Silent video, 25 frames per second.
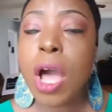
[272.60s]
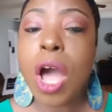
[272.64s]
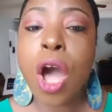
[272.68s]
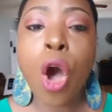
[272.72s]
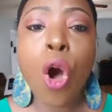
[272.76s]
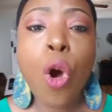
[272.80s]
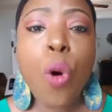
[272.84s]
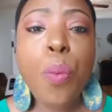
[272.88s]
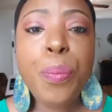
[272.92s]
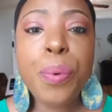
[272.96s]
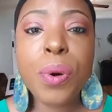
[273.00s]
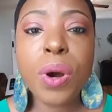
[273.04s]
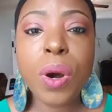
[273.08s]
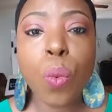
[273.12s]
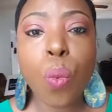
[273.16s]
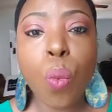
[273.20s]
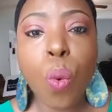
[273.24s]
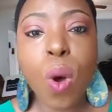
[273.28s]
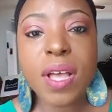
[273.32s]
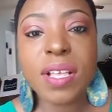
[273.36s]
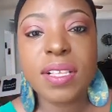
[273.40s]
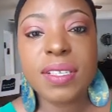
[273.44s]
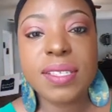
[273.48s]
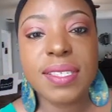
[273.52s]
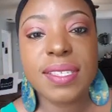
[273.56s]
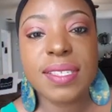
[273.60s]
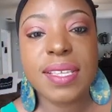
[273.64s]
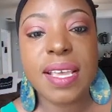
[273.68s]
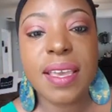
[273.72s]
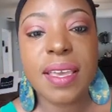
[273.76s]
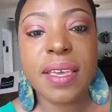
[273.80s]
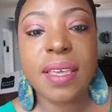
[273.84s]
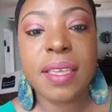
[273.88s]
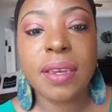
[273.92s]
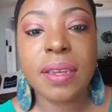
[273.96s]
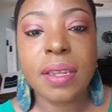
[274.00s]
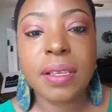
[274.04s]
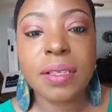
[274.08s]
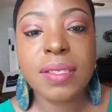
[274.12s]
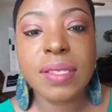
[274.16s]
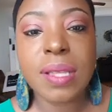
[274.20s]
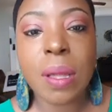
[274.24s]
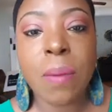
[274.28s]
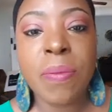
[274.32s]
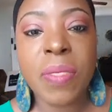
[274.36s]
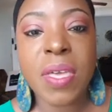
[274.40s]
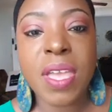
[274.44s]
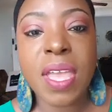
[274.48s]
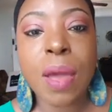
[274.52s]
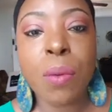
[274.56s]
Oprah once said
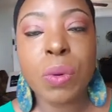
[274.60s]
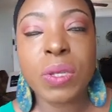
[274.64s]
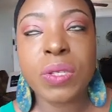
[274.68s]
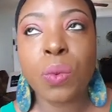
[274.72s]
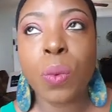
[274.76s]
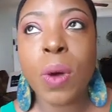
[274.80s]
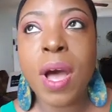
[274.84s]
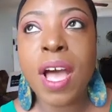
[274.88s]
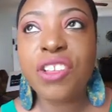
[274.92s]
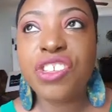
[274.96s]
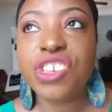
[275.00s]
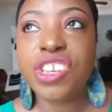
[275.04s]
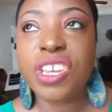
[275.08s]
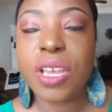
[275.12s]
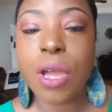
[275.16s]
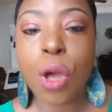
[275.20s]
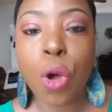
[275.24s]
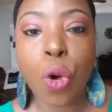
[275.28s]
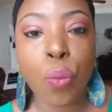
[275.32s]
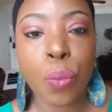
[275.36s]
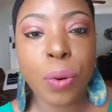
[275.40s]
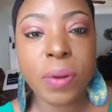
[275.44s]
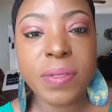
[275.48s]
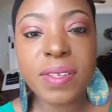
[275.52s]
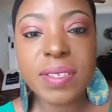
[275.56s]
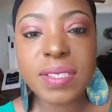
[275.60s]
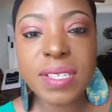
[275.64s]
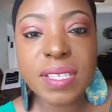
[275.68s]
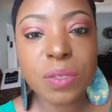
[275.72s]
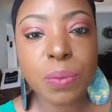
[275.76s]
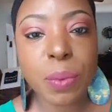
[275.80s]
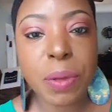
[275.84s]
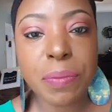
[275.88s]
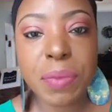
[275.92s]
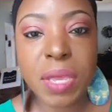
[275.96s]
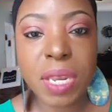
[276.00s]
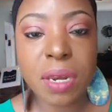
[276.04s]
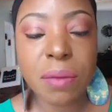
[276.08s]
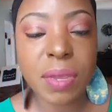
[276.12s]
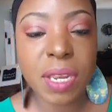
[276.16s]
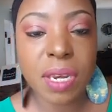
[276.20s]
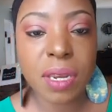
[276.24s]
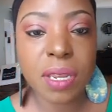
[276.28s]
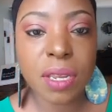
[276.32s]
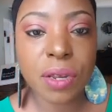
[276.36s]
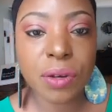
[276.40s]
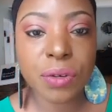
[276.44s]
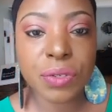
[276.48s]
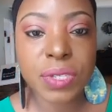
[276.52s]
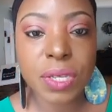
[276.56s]
something. I was watching Oprah. This has been many, many
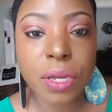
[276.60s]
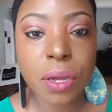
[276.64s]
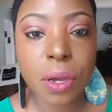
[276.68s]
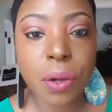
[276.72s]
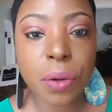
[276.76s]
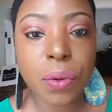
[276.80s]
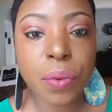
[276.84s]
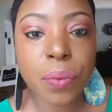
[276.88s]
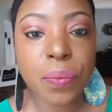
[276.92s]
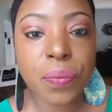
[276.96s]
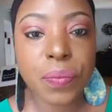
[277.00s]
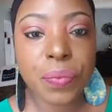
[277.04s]
years ago.